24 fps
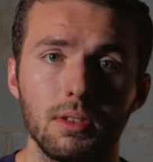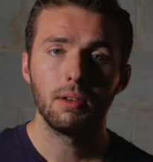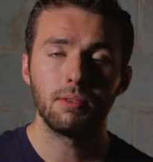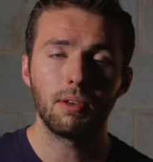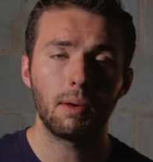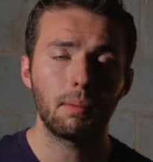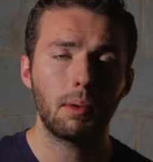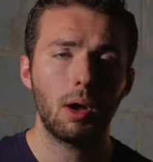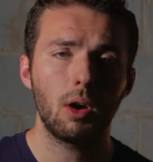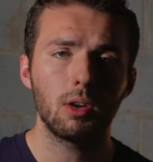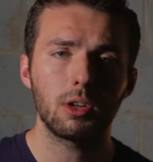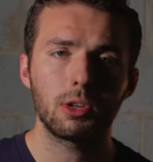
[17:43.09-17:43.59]
If
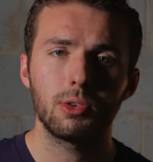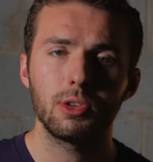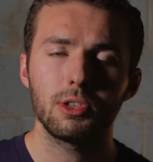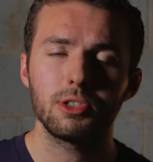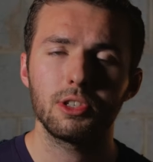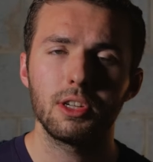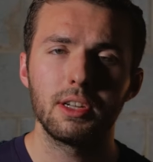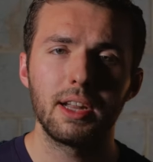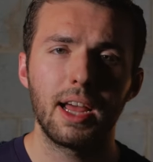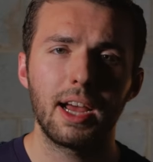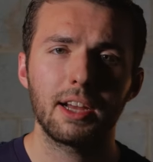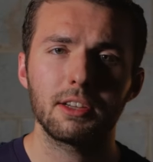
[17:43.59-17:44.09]
I'm called a
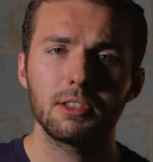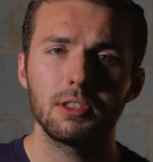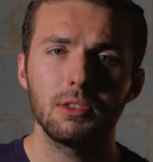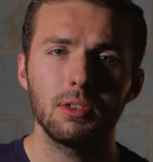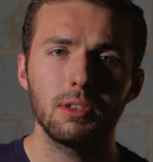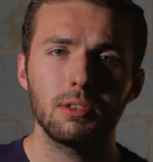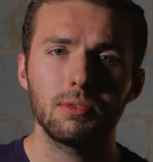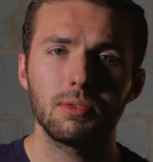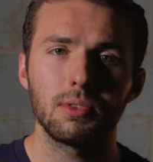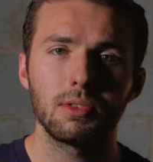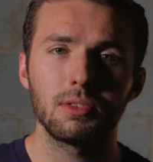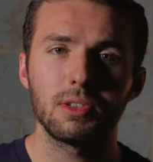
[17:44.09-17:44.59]
Christian
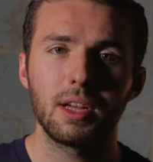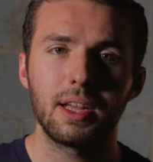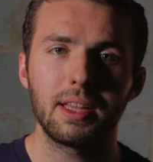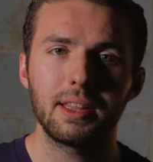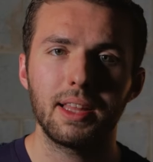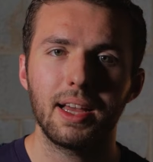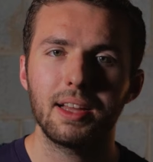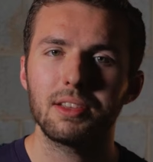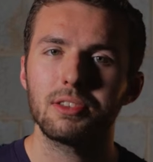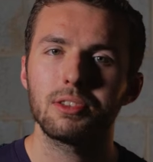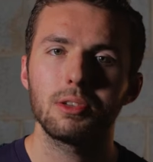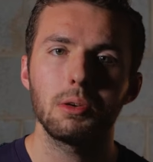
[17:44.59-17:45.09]
nationalist for
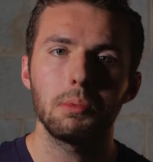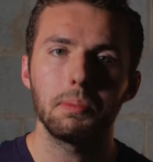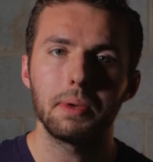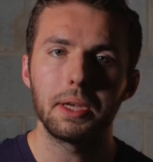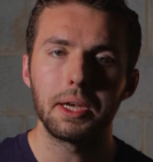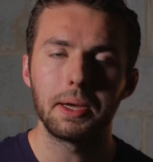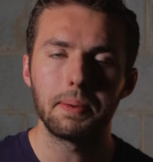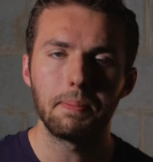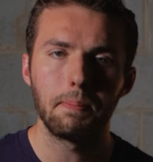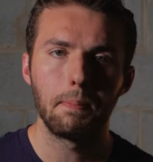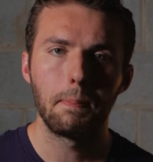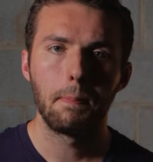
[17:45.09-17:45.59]
saying that, so be
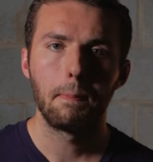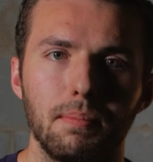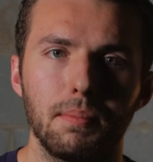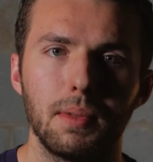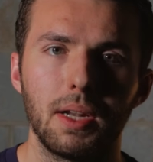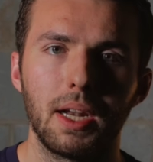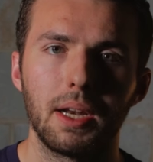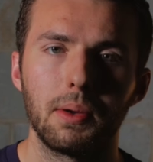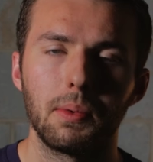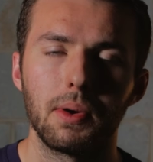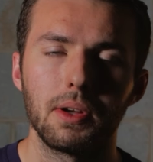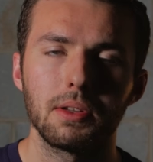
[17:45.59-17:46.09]
it.
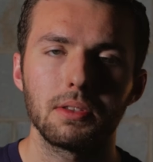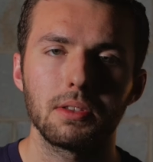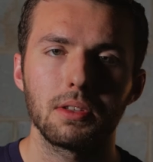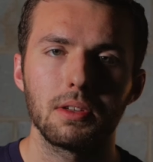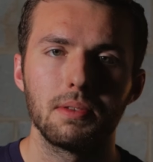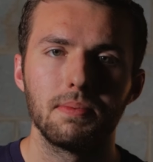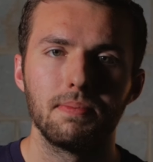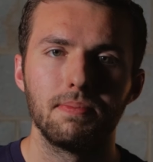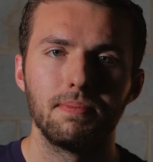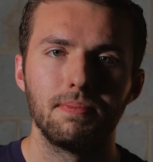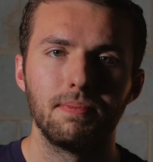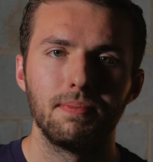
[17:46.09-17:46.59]
But anyways,
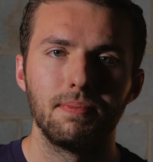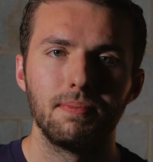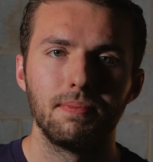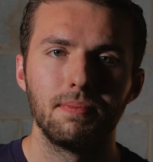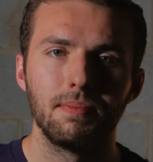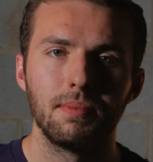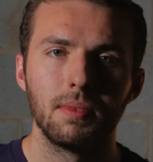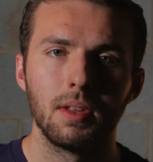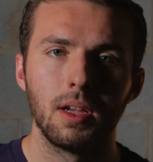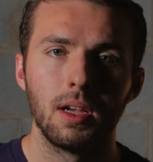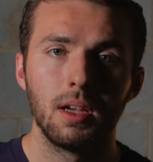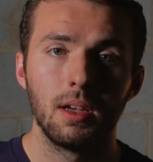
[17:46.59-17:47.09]

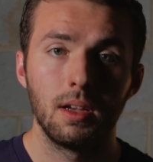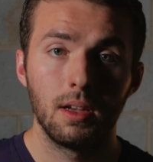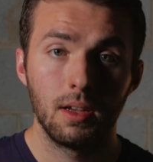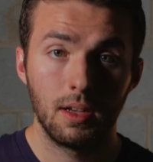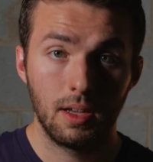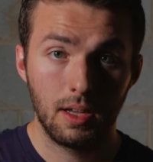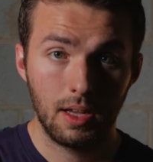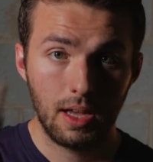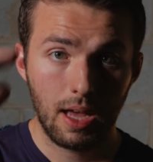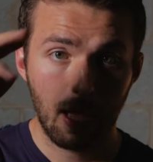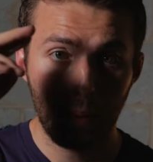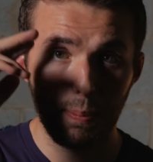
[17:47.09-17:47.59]

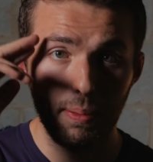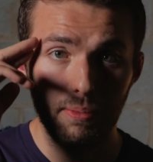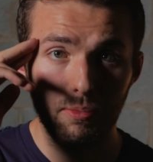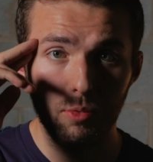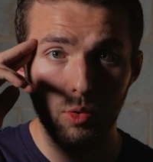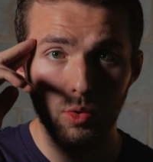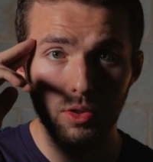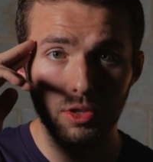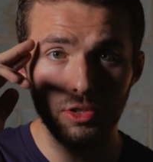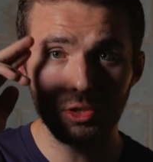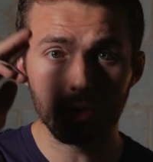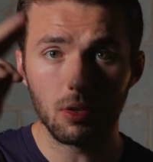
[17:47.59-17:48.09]
happy
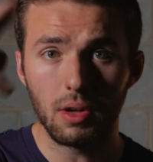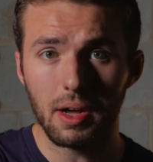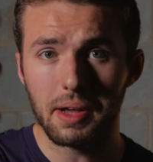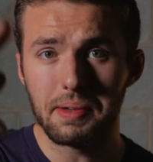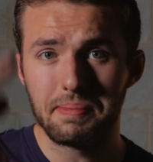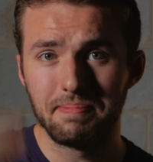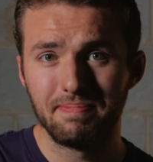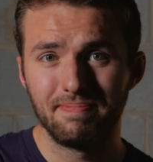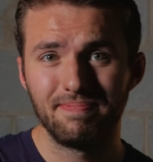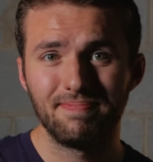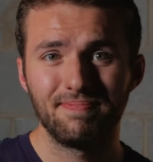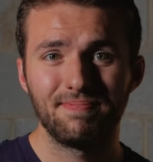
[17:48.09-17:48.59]
4th of
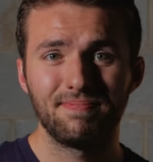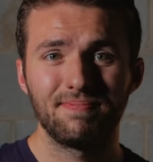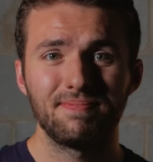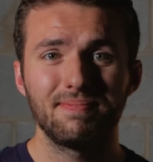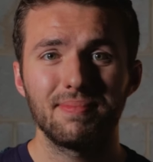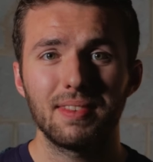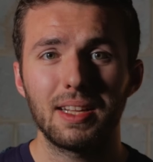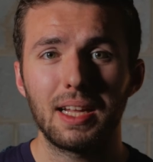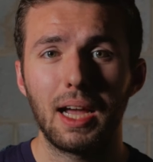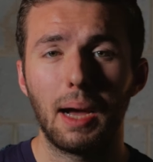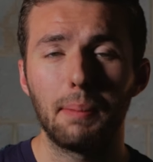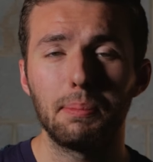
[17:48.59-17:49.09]
July.
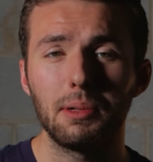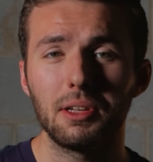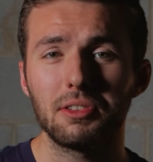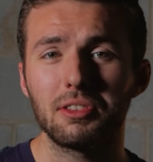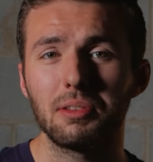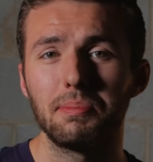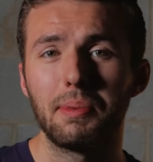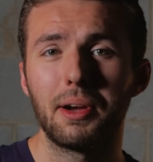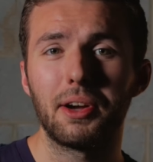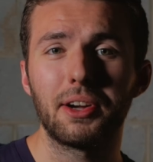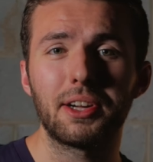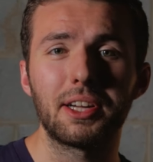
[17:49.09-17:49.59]
God
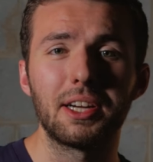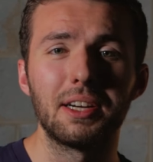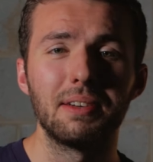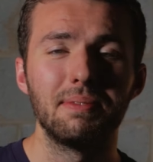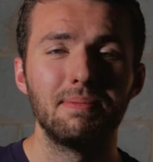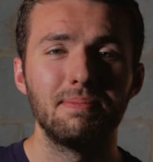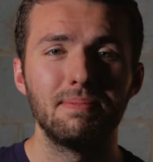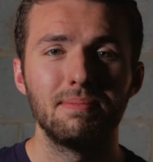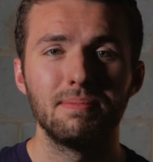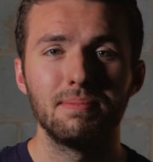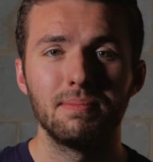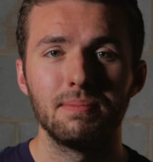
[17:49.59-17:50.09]
bless America.
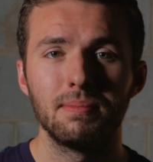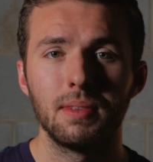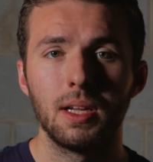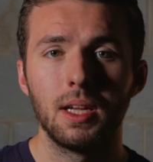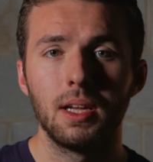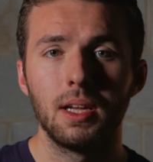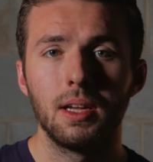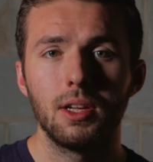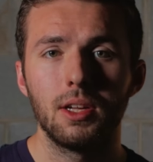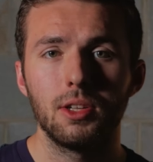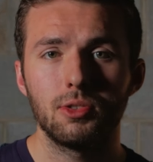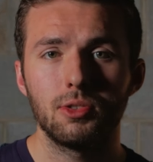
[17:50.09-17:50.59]

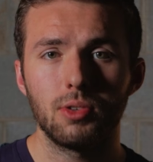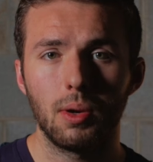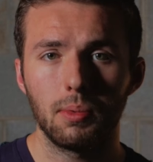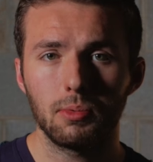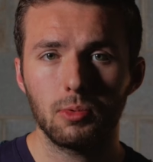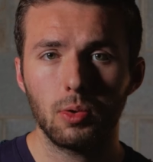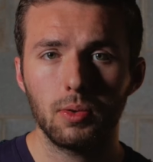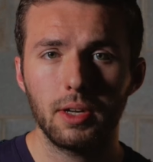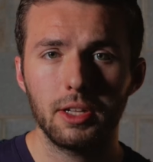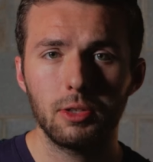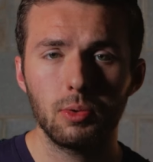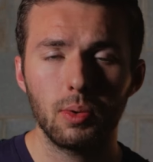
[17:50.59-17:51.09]

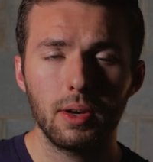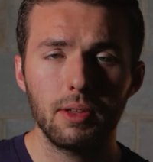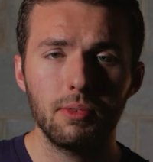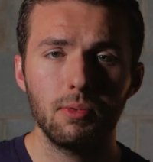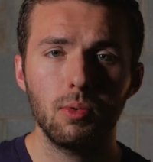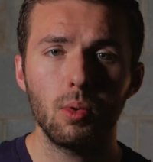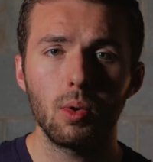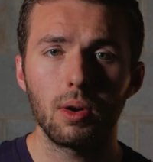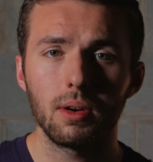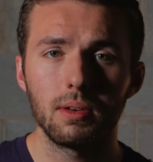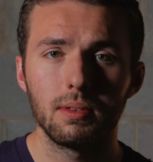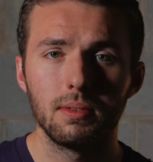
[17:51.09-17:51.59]
Trump
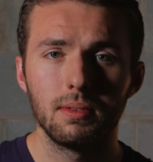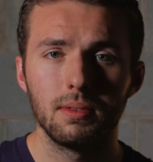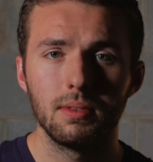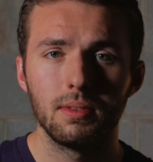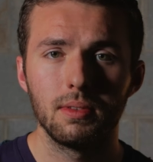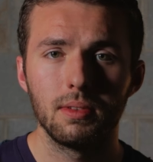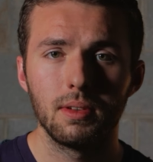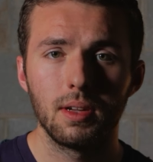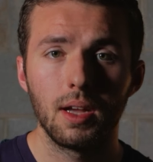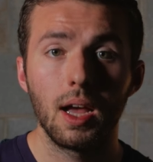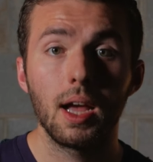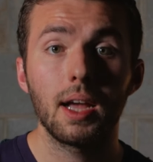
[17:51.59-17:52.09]
2024.
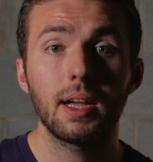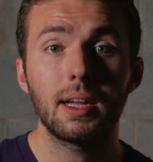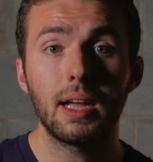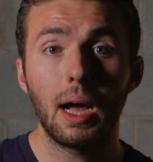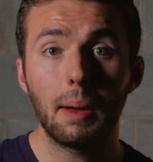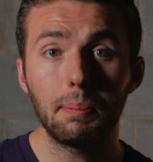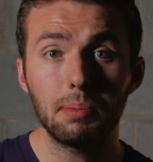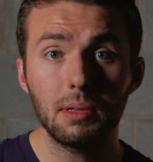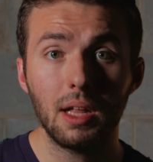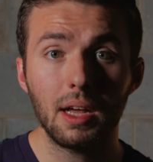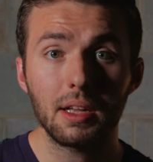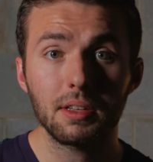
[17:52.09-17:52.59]

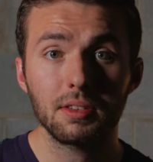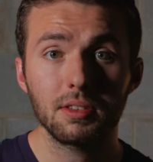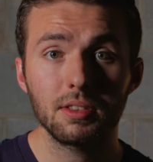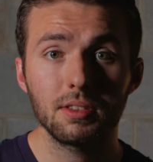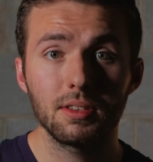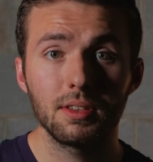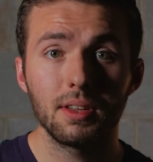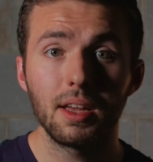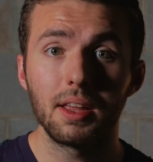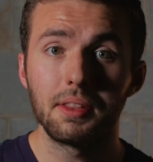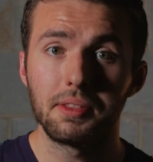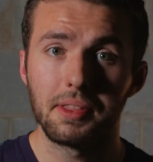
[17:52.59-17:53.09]
God
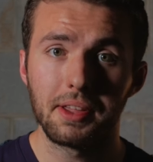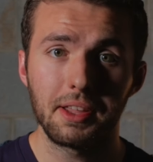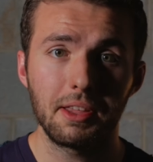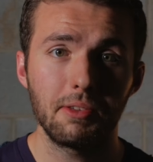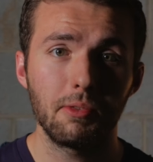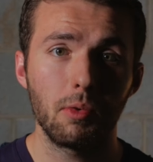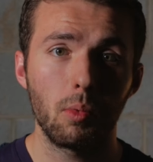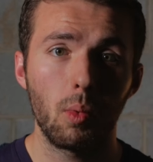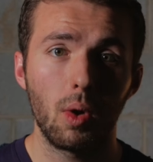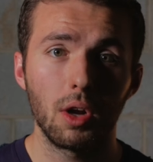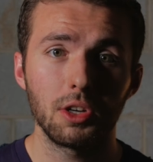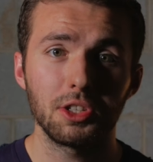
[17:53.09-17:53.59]
bless, and thank
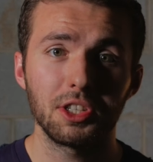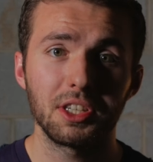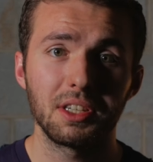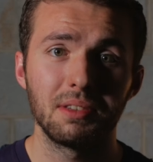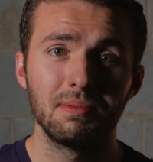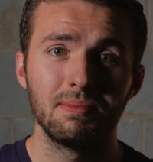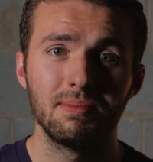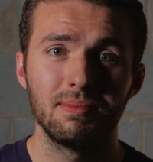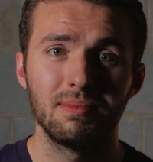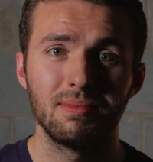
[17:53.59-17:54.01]
you for watching.